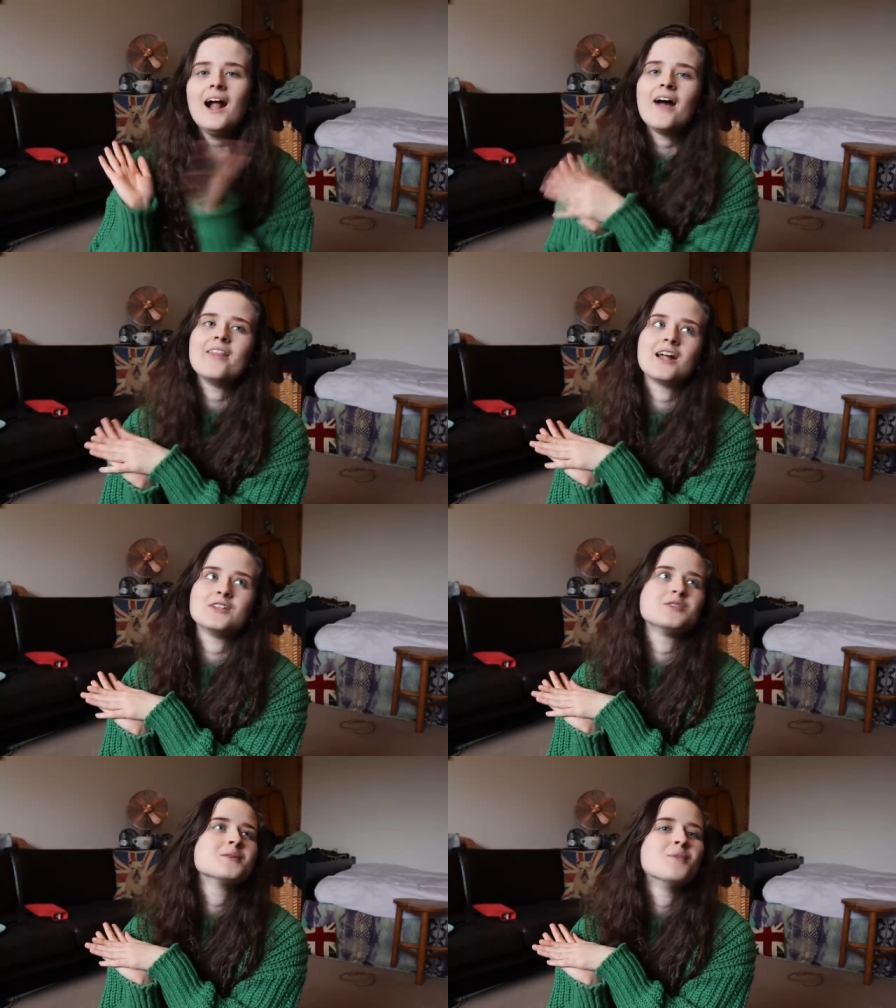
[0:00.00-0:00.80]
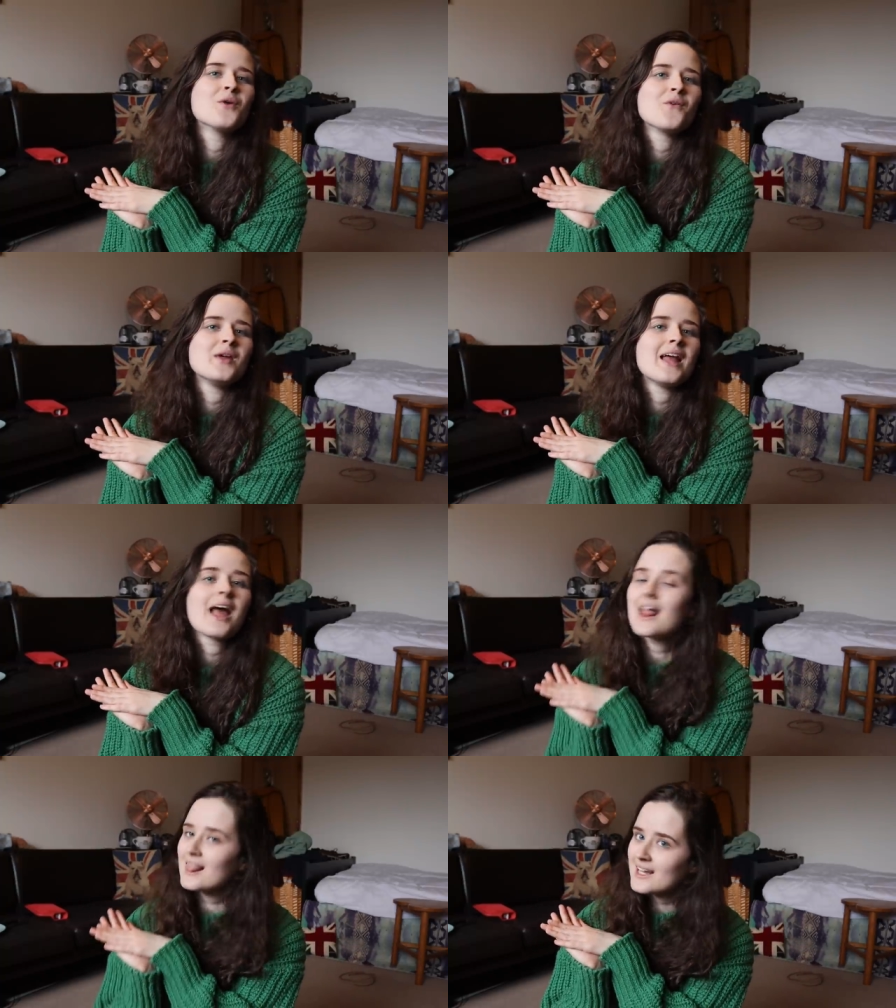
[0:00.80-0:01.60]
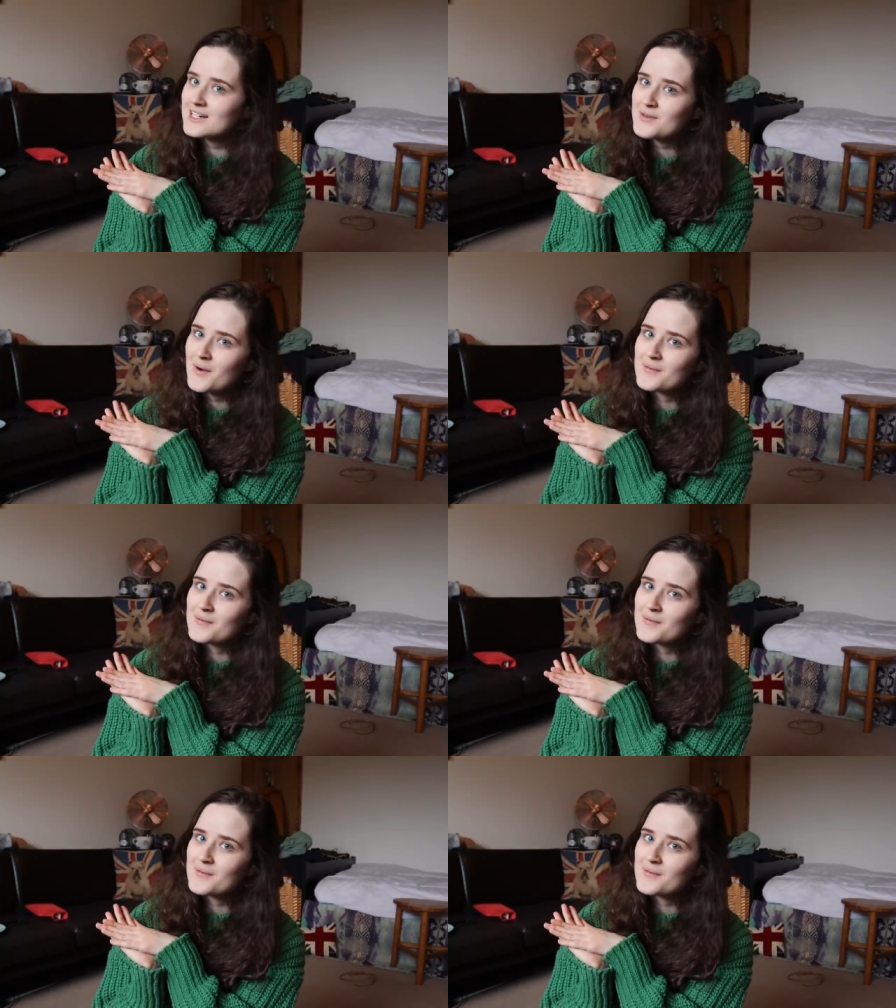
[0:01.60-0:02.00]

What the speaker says: and then I'll do some more reading later